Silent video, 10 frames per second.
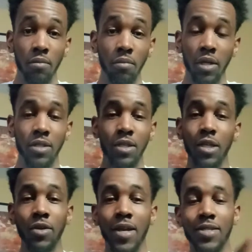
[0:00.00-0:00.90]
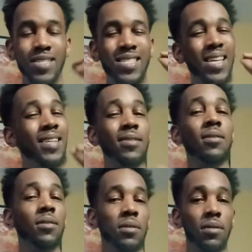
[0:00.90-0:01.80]
But it still has a
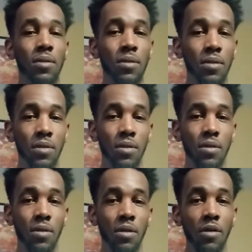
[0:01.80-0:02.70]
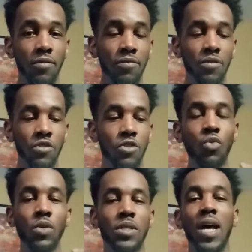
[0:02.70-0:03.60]
sense of
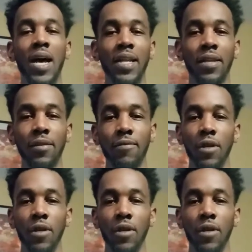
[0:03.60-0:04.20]
suicide in it.